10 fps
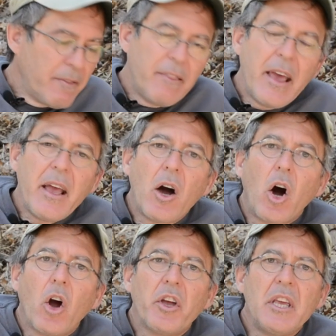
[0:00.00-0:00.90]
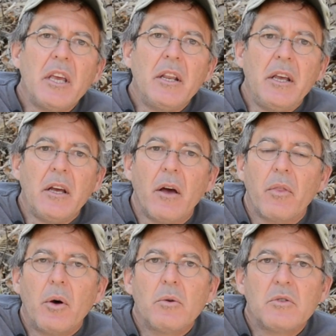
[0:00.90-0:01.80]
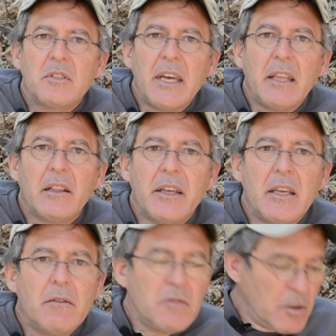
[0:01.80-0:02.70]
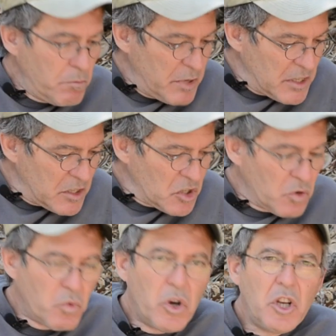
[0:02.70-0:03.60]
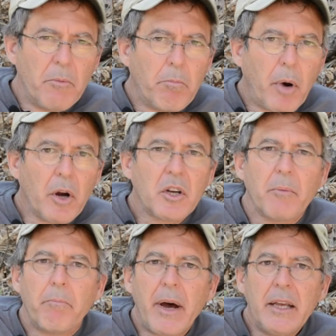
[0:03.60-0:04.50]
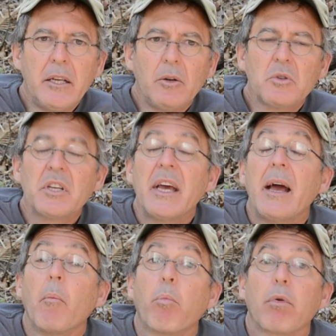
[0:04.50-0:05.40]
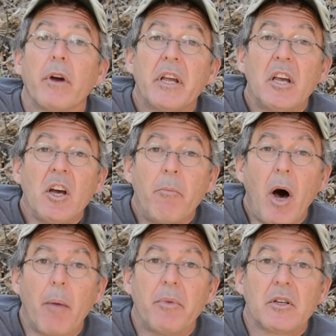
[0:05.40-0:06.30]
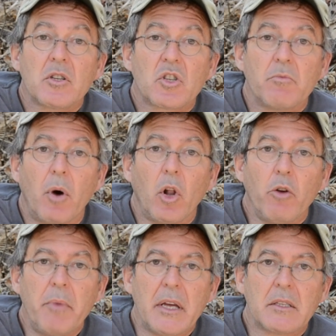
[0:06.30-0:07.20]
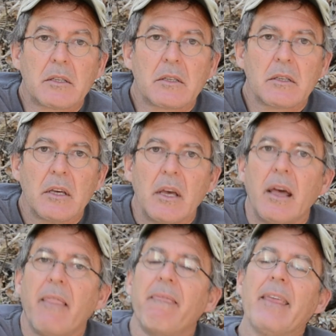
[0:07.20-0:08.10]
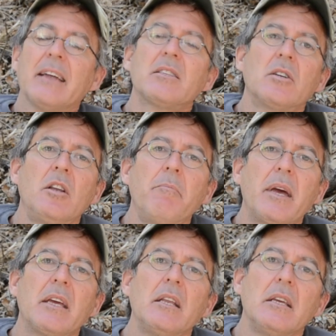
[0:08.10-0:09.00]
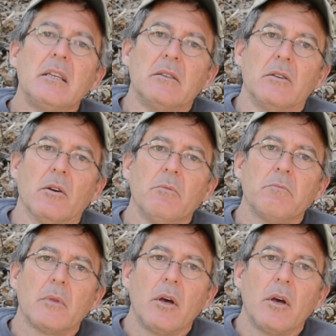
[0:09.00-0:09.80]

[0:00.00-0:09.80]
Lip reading: They are eating those dead leaves and pieces of wood and bark and pine needles and breaking them up into smaller bits. That's going to make it easier